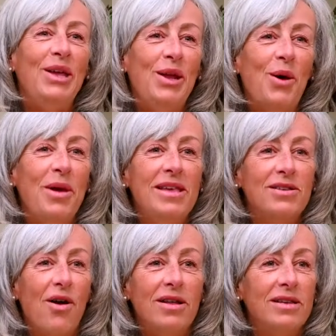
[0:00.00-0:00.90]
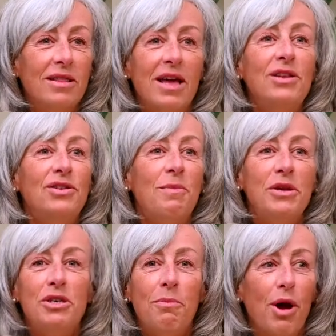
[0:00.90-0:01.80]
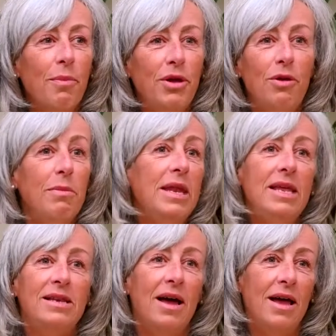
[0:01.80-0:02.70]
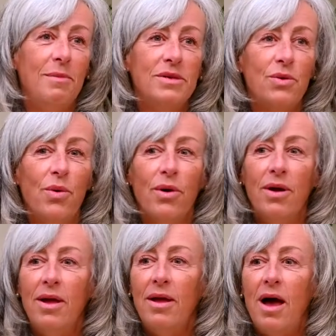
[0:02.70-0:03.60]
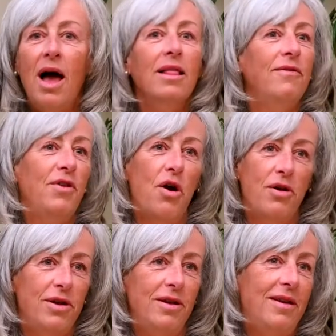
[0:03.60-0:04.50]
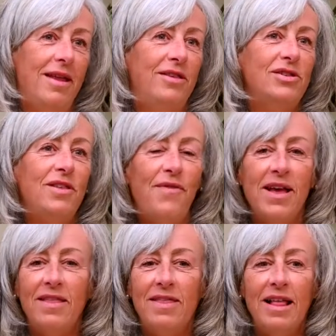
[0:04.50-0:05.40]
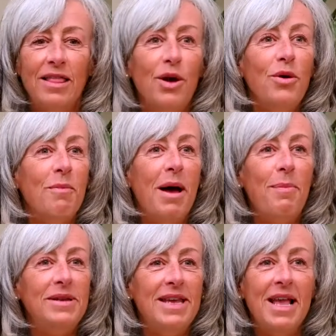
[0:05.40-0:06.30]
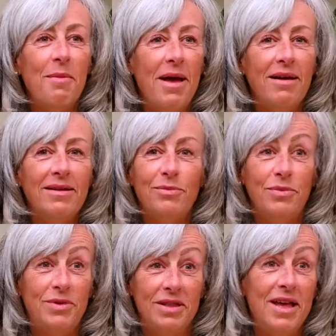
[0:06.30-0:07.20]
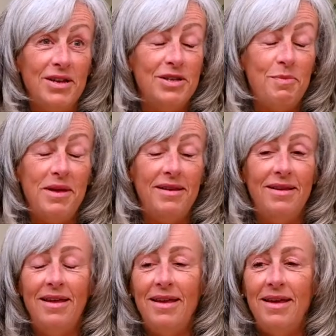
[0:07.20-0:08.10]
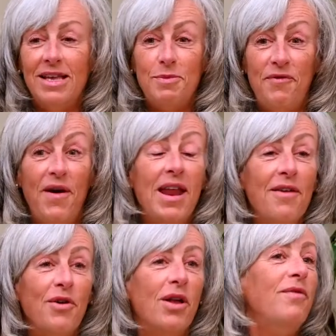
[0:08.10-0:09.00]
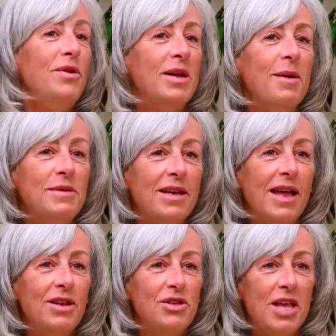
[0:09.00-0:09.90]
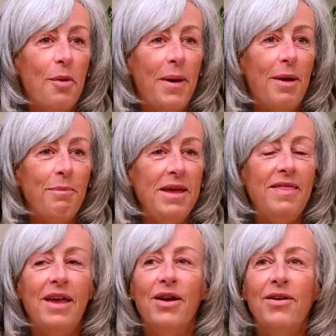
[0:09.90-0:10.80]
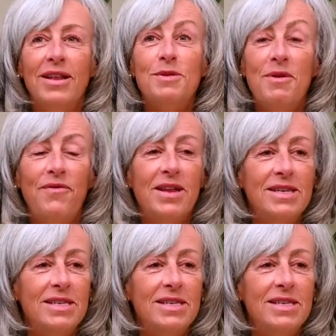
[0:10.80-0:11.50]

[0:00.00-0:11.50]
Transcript: You know, he's gone to lunch at Mission Barbecue many times or Olive Garden. And just the fact that they load them up and take them out to lunch has been it's been fun. I've gone a few times to kind of just help out and be there, and it's been fun to